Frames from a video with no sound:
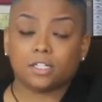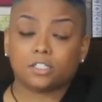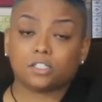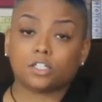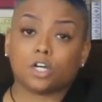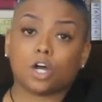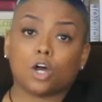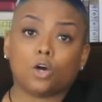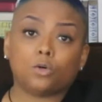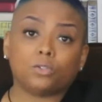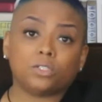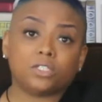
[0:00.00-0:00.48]

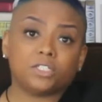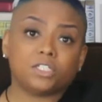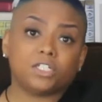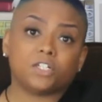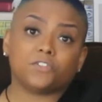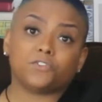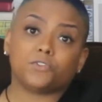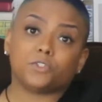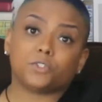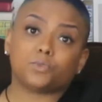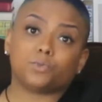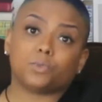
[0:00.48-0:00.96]
The only
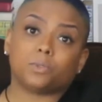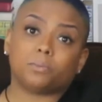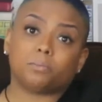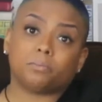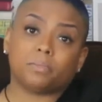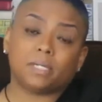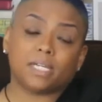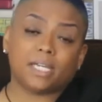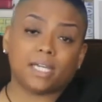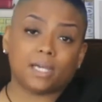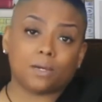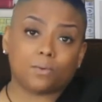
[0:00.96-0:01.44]
difference with
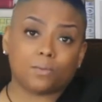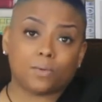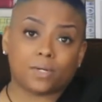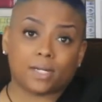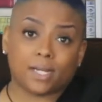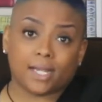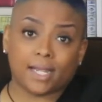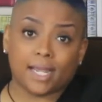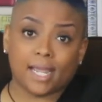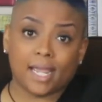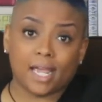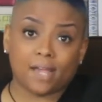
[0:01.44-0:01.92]
men when
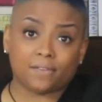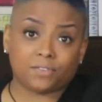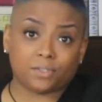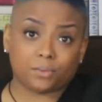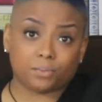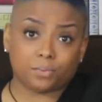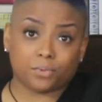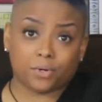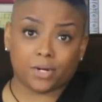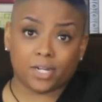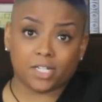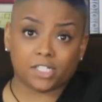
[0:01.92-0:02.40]
they have
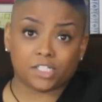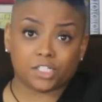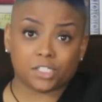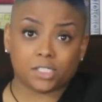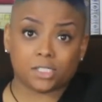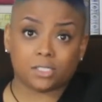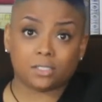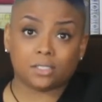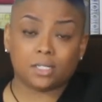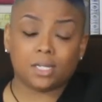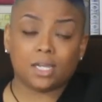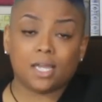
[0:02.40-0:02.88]

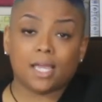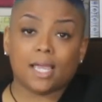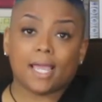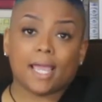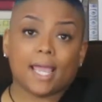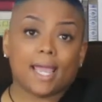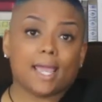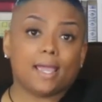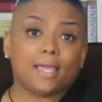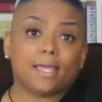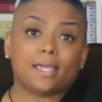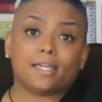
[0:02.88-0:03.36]
depression
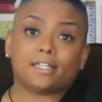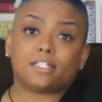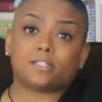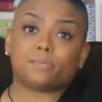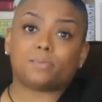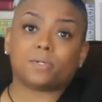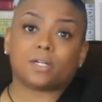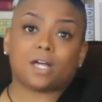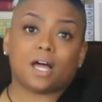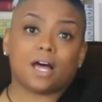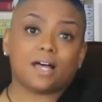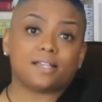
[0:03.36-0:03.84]
is
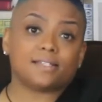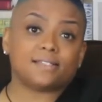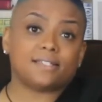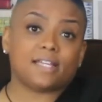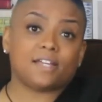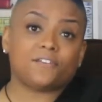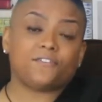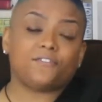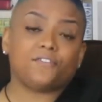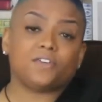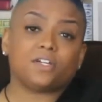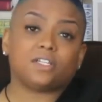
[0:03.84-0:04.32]
because
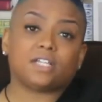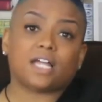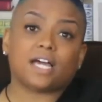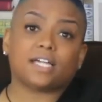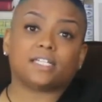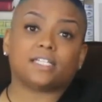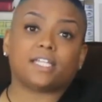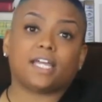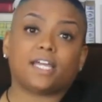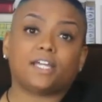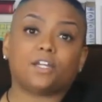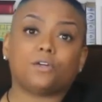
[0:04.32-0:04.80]
they feel
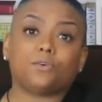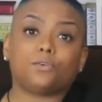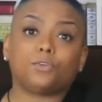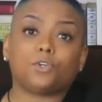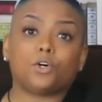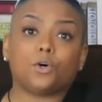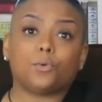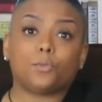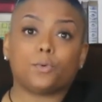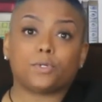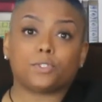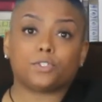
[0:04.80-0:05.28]
like they don't
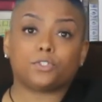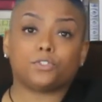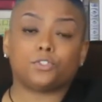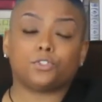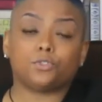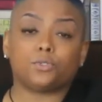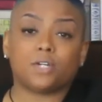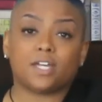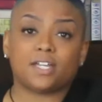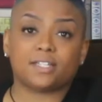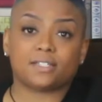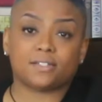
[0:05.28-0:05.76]
know what to
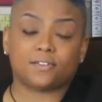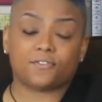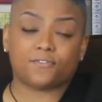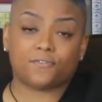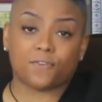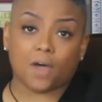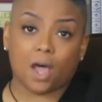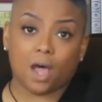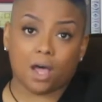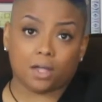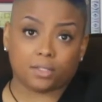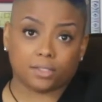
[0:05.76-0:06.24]
do as a
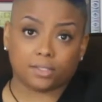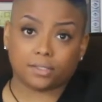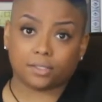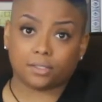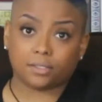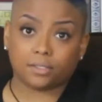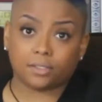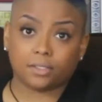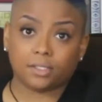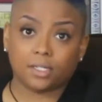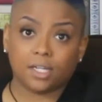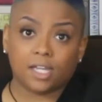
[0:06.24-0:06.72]

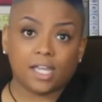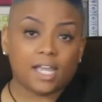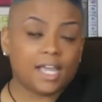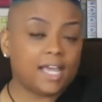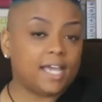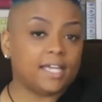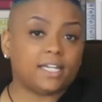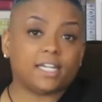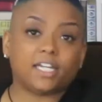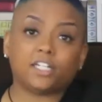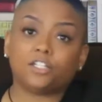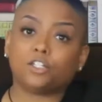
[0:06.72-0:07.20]
father.
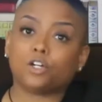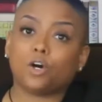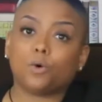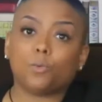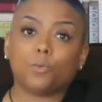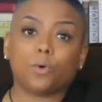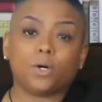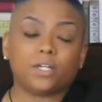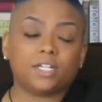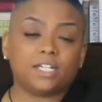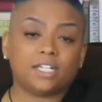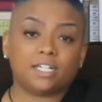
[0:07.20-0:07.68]
And they
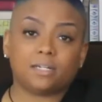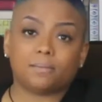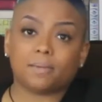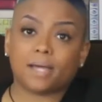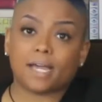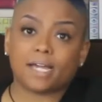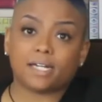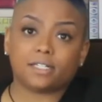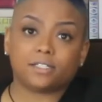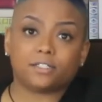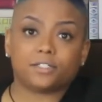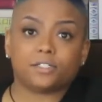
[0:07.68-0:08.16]
don't want
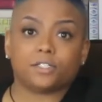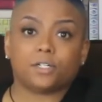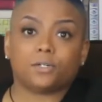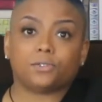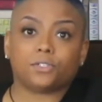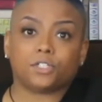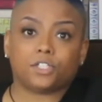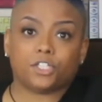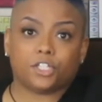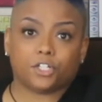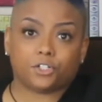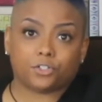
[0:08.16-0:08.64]
anybody to
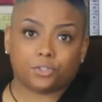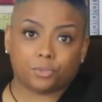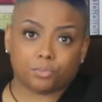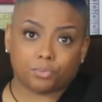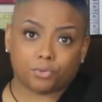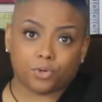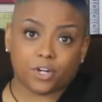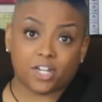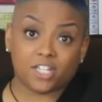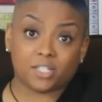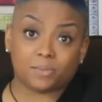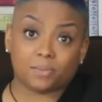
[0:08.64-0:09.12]
know that they're
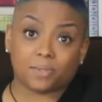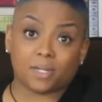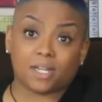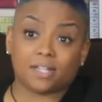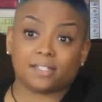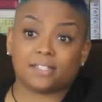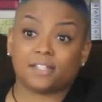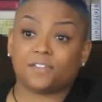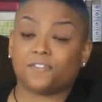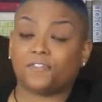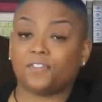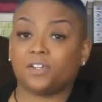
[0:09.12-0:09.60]
depressed
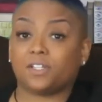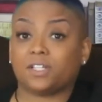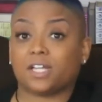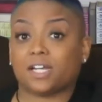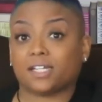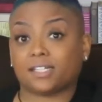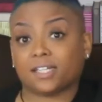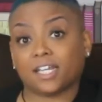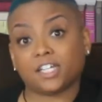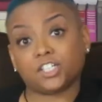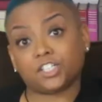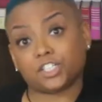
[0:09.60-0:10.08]
because they feel
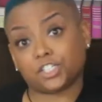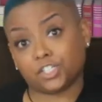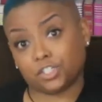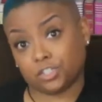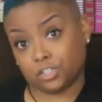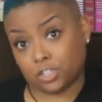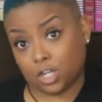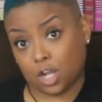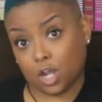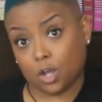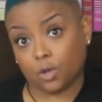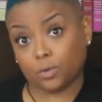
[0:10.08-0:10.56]
like they
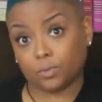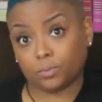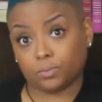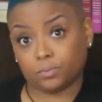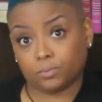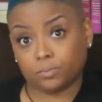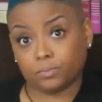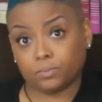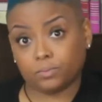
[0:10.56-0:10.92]
should know.